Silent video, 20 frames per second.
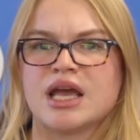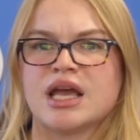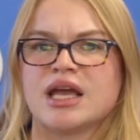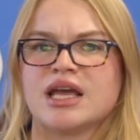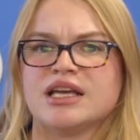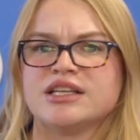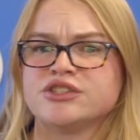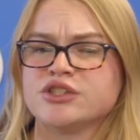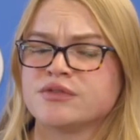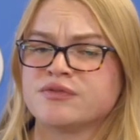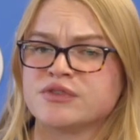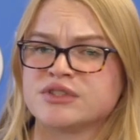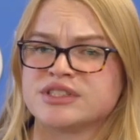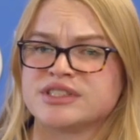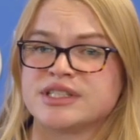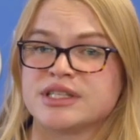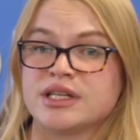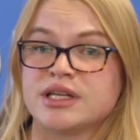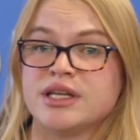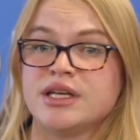Is your
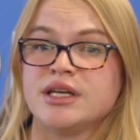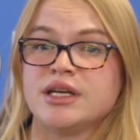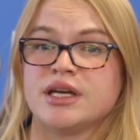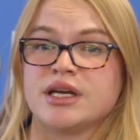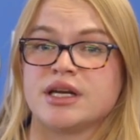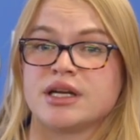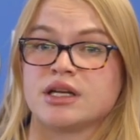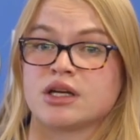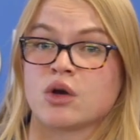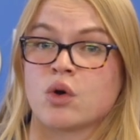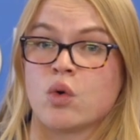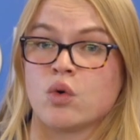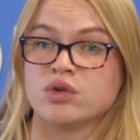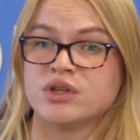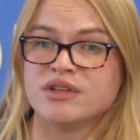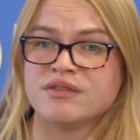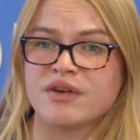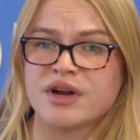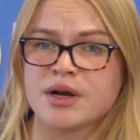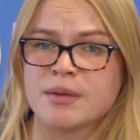facility in a
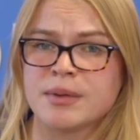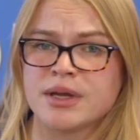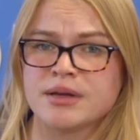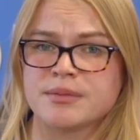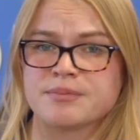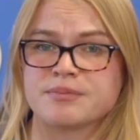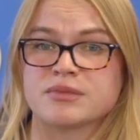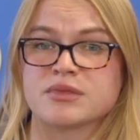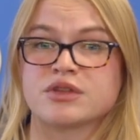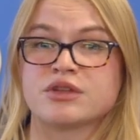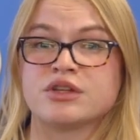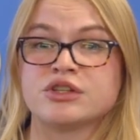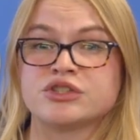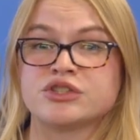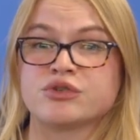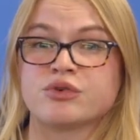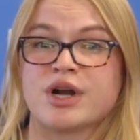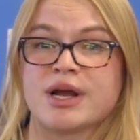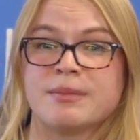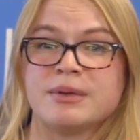cold environment? The
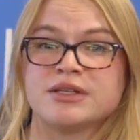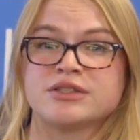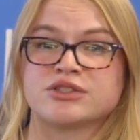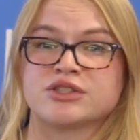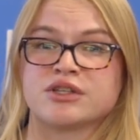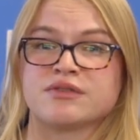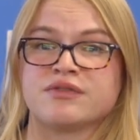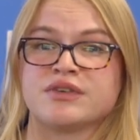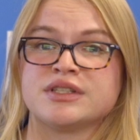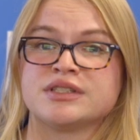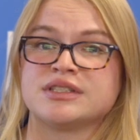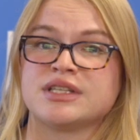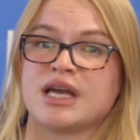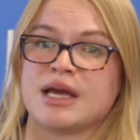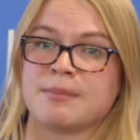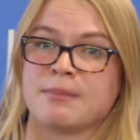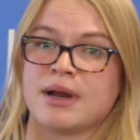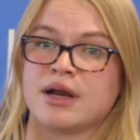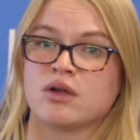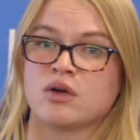ceramic surface
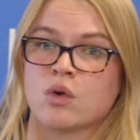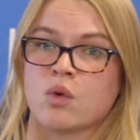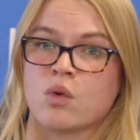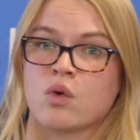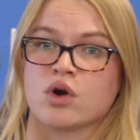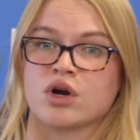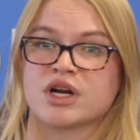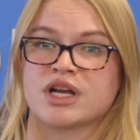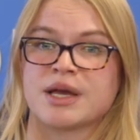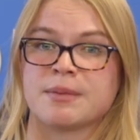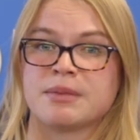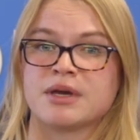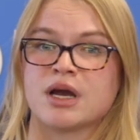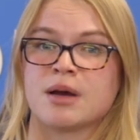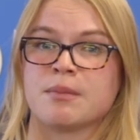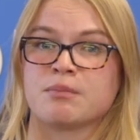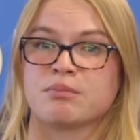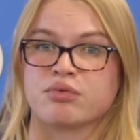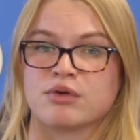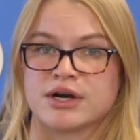and metal core can
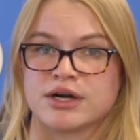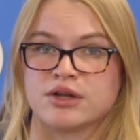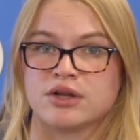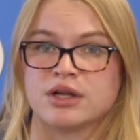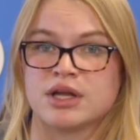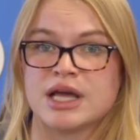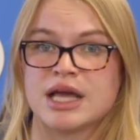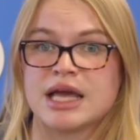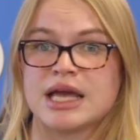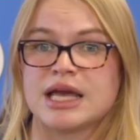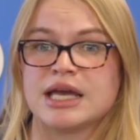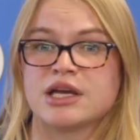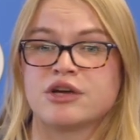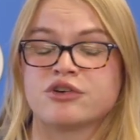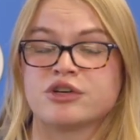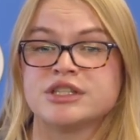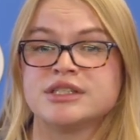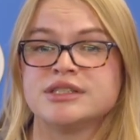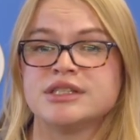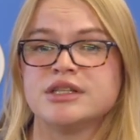become brittle,
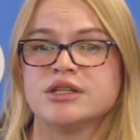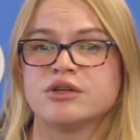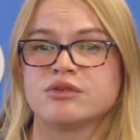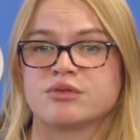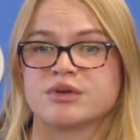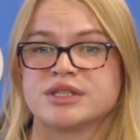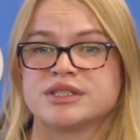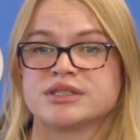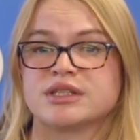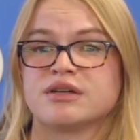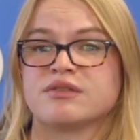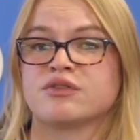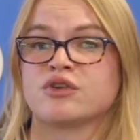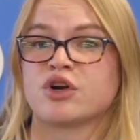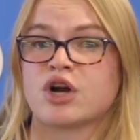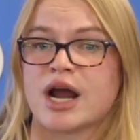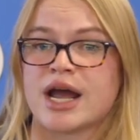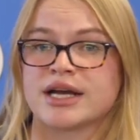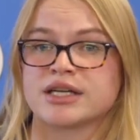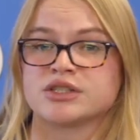increasing the risk of
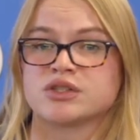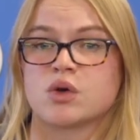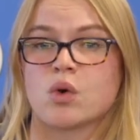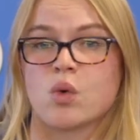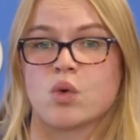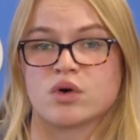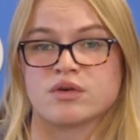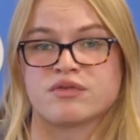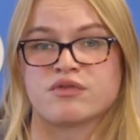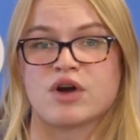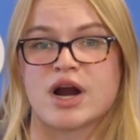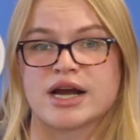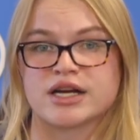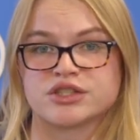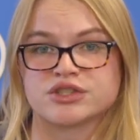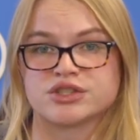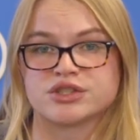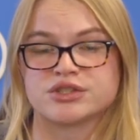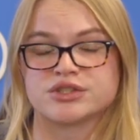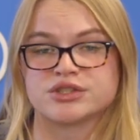cracks or
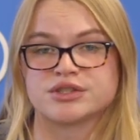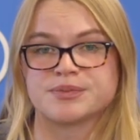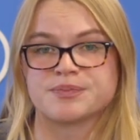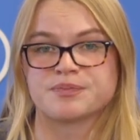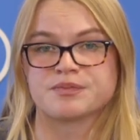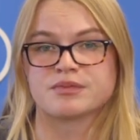fractures.